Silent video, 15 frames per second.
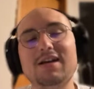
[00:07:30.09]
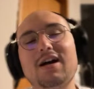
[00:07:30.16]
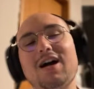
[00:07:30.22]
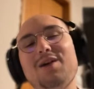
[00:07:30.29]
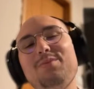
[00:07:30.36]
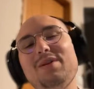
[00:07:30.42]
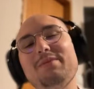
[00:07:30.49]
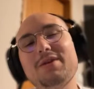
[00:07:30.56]

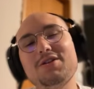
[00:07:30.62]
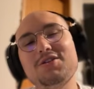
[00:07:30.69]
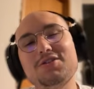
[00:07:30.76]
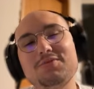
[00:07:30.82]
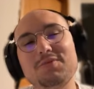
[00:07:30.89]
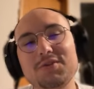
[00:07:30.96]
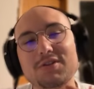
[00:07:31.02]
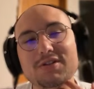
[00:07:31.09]
I pretty much
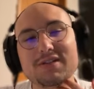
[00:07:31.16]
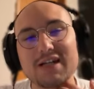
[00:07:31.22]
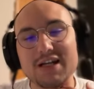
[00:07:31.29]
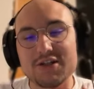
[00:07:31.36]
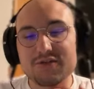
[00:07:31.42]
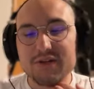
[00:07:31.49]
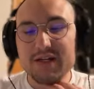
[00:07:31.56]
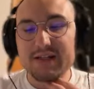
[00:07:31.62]
just want to
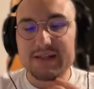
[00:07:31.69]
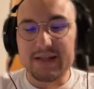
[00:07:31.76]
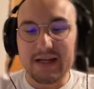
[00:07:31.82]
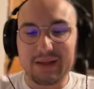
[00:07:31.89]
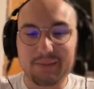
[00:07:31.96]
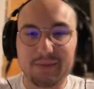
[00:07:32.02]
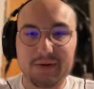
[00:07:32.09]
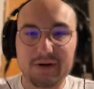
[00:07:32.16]
saturate
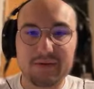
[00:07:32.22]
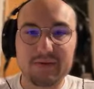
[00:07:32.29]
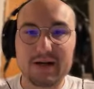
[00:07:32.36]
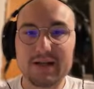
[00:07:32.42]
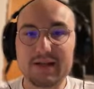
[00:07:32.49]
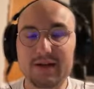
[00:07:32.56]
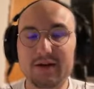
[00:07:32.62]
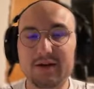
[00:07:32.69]
that part
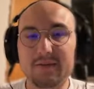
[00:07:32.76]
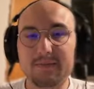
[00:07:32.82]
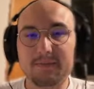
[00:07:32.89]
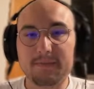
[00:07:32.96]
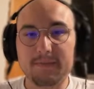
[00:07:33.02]
right there.